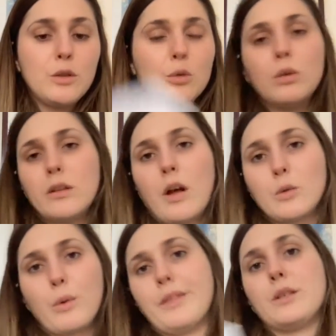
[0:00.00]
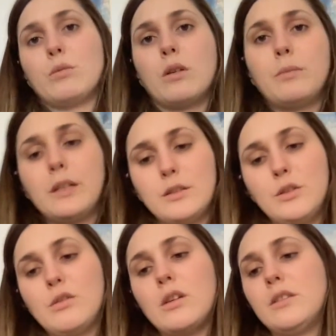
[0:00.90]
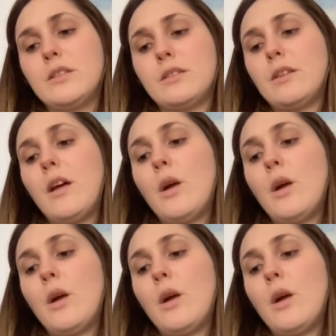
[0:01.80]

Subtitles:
you will not with this one because you are just